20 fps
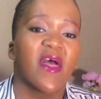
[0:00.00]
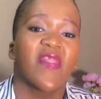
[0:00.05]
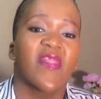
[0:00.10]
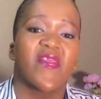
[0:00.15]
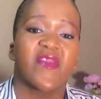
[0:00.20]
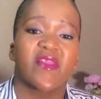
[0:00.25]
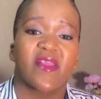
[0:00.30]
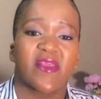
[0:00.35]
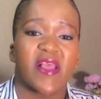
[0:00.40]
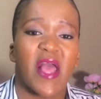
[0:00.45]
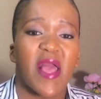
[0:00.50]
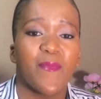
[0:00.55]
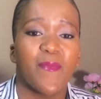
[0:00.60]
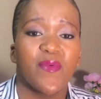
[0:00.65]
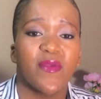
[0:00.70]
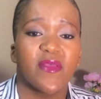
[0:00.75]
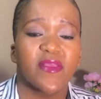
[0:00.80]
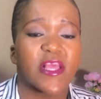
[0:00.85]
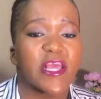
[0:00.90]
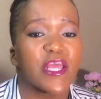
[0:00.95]
The
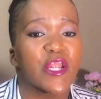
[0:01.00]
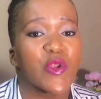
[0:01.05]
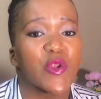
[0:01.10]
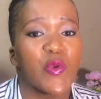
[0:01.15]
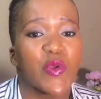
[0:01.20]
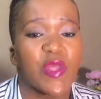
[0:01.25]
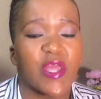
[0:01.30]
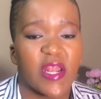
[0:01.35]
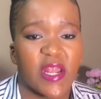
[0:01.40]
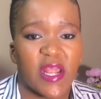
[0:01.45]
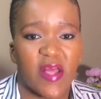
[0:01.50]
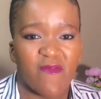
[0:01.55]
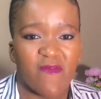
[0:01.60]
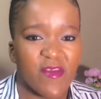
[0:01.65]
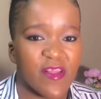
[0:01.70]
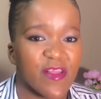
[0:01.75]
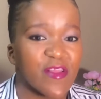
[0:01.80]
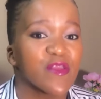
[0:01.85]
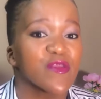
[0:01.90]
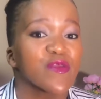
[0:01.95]
disciples in Luke
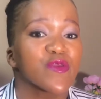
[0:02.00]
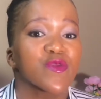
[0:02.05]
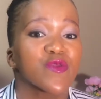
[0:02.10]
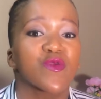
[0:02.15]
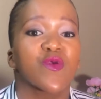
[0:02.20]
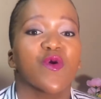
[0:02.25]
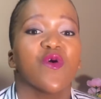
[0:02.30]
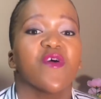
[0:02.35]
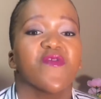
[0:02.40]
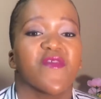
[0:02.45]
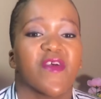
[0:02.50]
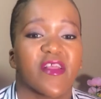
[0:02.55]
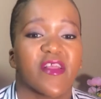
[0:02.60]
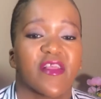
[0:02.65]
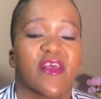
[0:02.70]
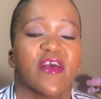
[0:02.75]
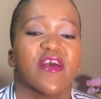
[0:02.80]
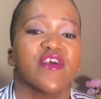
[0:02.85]
11 saw that